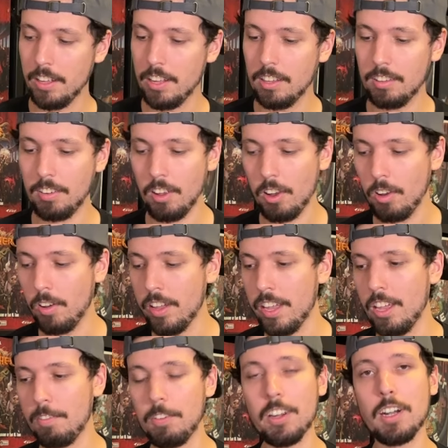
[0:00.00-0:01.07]
So
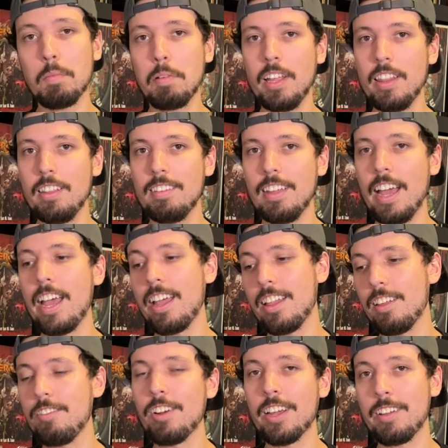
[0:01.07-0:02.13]
if you're gonna play this, I
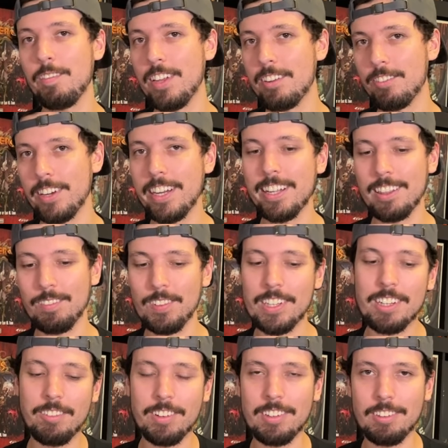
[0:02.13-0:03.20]
highly recommend reading the
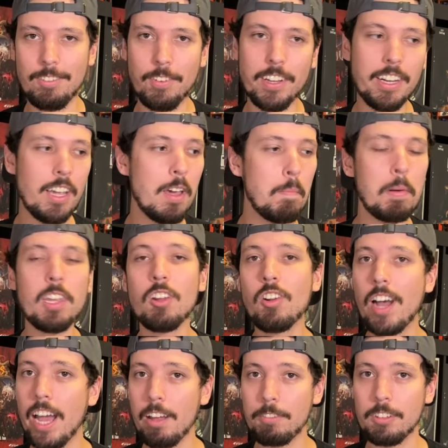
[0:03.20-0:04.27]
book, which is fun, but you
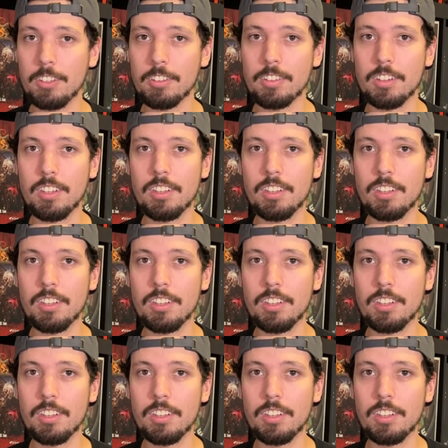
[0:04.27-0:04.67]
don't have to.